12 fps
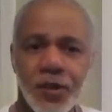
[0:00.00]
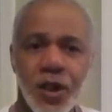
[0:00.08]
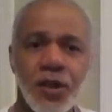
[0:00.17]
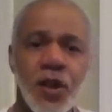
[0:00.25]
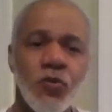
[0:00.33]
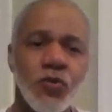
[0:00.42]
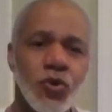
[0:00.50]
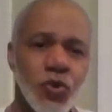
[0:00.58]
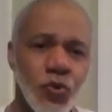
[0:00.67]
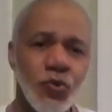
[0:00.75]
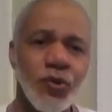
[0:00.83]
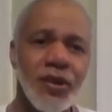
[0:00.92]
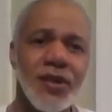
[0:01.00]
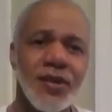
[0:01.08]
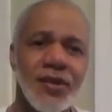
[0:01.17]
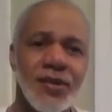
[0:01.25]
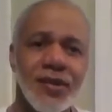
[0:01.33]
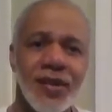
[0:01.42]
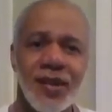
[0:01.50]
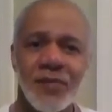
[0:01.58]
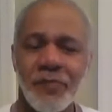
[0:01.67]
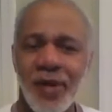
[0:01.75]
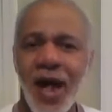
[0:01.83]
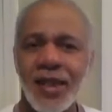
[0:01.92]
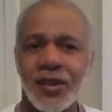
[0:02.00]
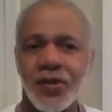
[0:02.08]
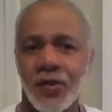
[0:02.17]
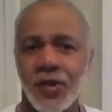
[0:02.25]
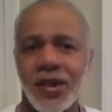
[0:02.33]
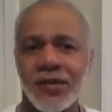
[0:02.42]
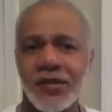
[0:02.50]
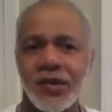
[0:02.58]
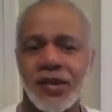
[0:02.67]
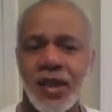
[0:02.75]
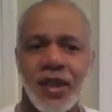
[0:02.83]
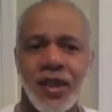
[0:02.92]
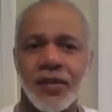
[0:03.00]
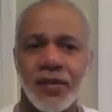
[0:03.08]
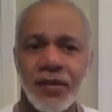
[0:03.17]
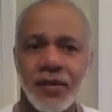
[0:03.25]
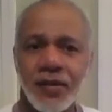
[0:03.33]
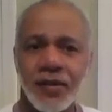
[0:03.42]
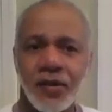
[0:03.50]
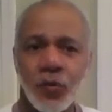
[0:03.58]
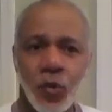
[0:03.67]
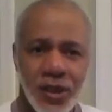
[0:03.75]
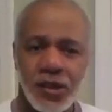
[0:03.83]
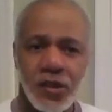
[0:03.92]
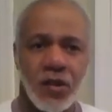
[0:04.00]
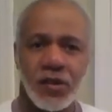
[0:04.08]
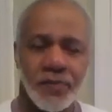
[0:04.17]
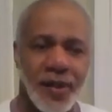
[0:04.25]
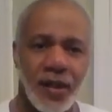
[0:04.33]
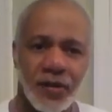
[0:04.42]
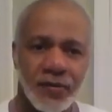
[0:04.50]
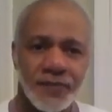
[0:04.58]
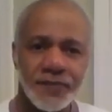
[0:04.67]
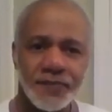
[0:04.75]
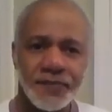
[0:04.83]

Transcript: They don't truly embody or understand what it's all about.